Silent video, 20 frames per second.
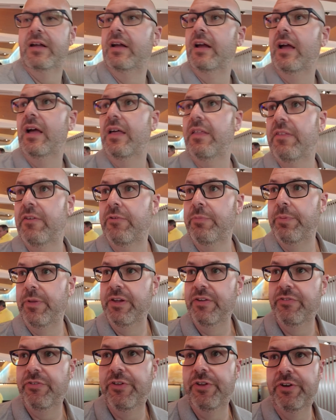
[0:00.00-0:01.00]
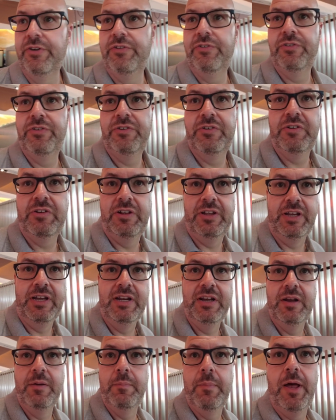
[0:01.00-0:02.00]
Yeah, this place looks
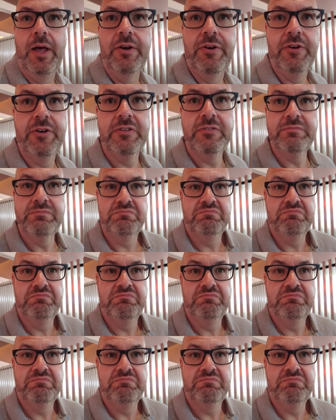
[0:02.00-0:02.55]
clean and modern.